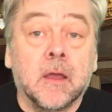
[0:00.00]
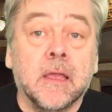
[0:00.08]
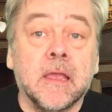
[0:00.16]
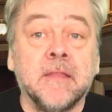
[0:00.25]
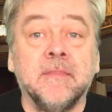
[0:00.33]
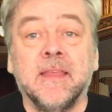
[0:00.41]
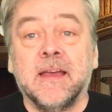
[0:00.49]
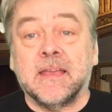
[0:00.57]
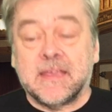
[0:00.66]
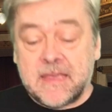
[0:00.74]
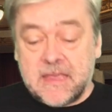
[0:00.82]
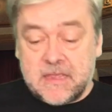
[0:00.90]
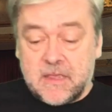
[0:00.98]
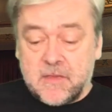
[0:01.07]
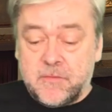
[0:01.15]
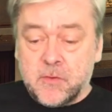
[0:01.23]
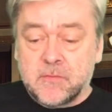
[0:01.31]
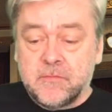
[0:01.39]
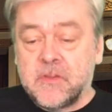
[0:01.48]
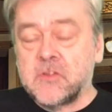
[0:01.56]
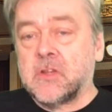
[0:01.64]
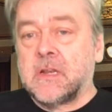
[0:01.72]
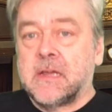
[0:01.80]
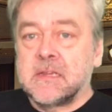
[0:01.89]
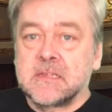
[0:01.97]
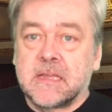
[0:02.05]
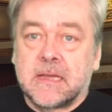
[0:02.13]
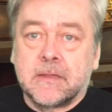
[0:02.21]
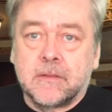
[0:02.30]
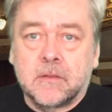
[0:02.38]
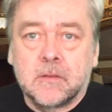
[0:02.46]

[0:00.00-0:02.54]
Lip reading: in that key, if you can visualize that,